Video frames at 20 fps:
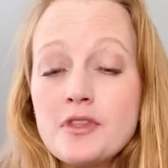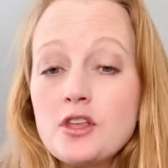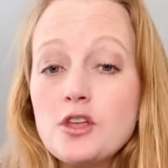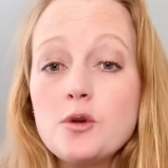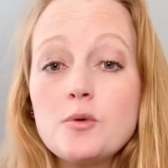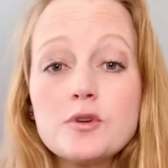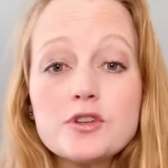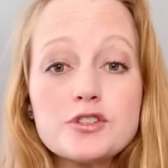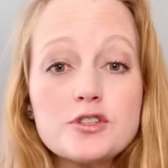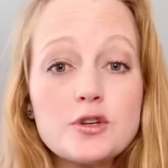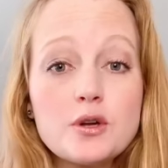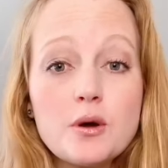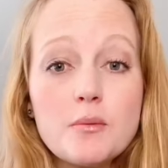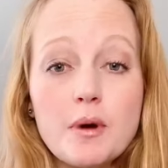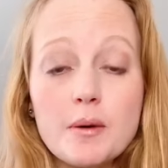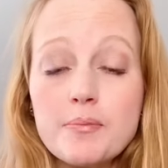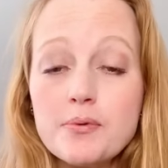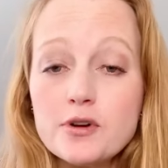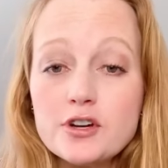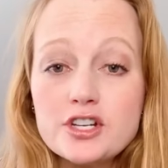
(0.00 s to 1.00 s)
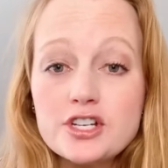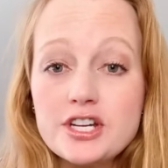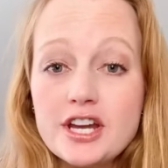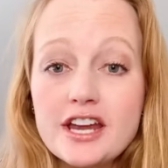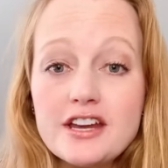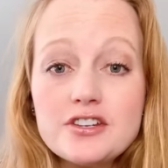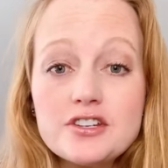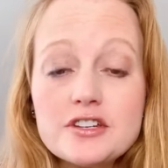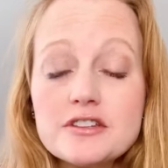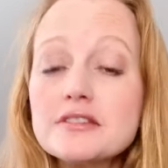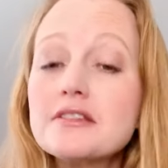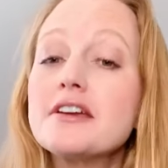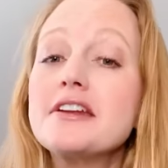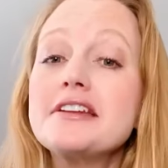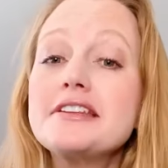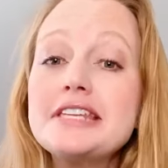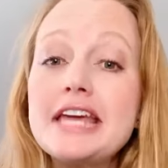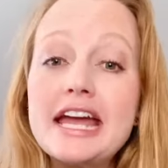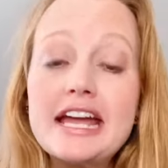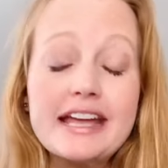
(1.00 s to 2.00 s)
you assume appreciation's
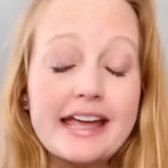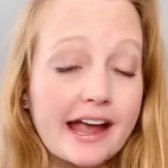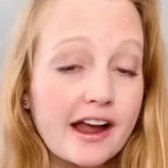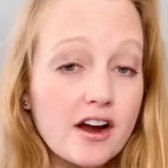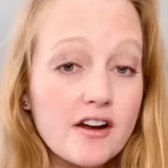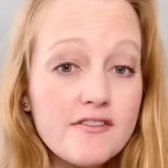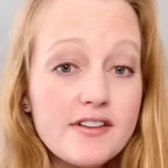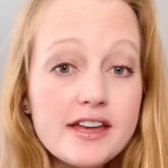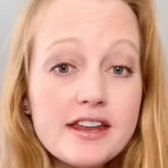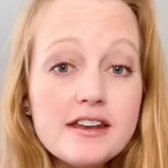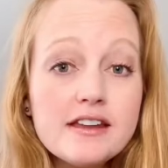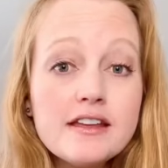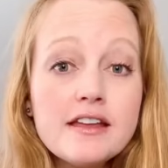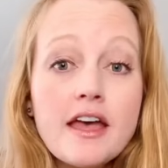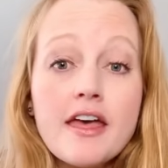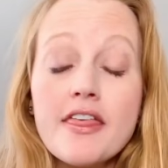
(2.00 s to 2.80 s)
going to take care of it,